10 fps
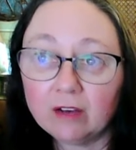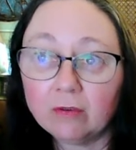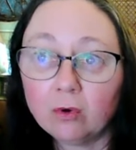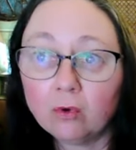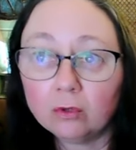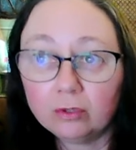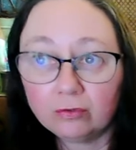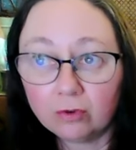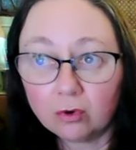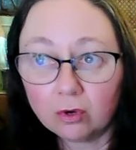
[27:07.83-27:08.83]
of
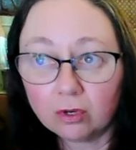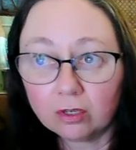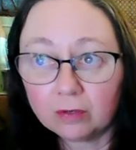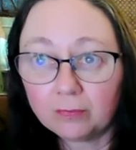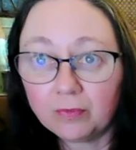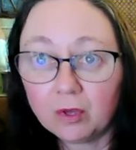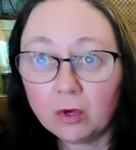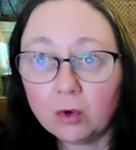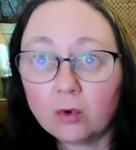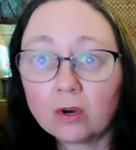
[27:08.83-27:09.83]
Huldufolk,
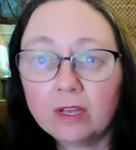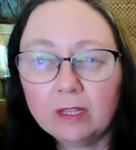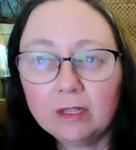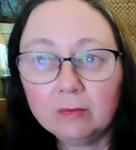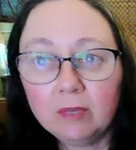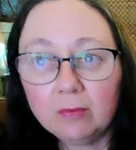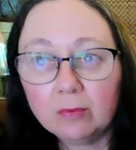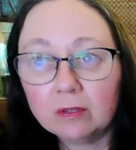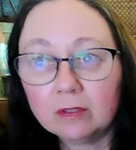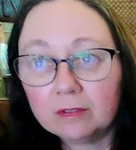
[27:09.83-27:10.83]
or hidden
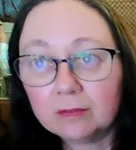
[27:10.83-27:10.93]
people,